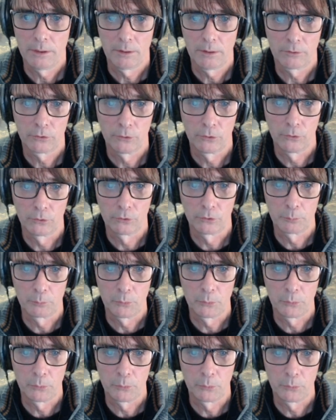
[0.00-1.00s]
I should also
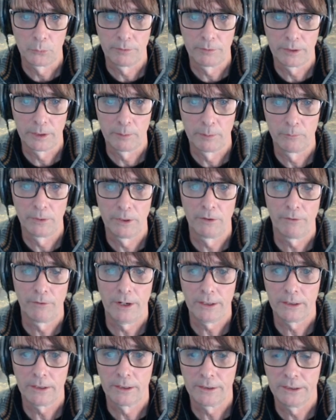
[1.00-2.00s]
put here every time when I
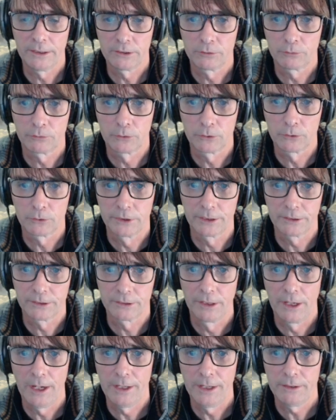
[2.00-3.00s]
write like this, of course there's
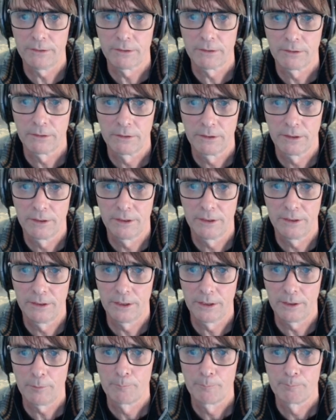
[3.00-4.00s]
an and in
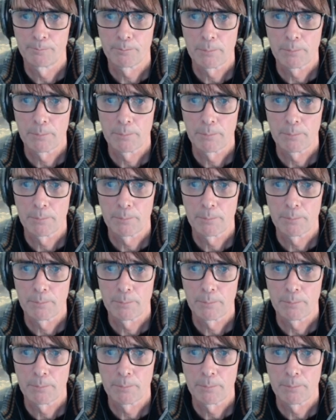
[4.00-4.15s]
there.